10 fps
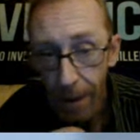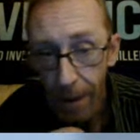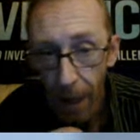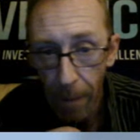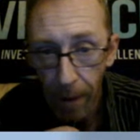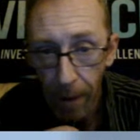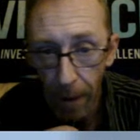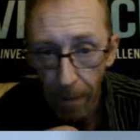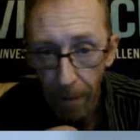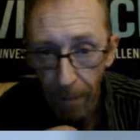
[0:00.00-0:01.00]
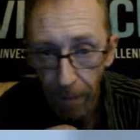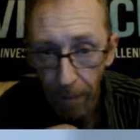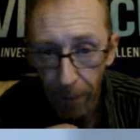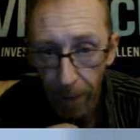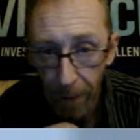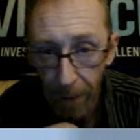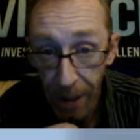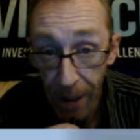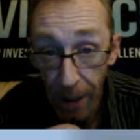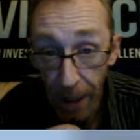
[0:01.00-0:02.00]
that appear in frame
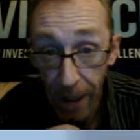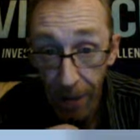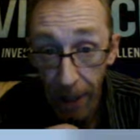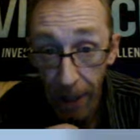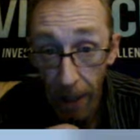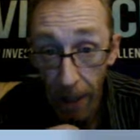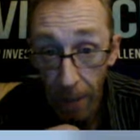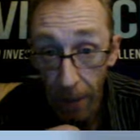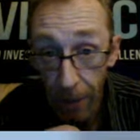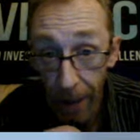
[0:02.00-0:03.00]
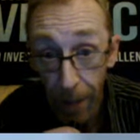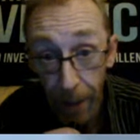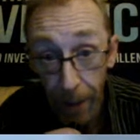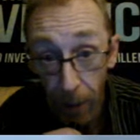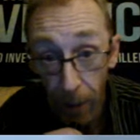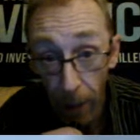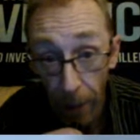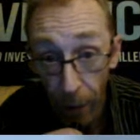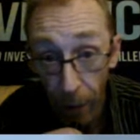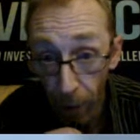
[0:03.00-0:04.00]
6970 appear to terminate where they
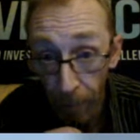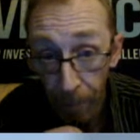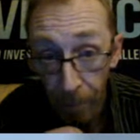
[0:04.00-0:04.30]
do.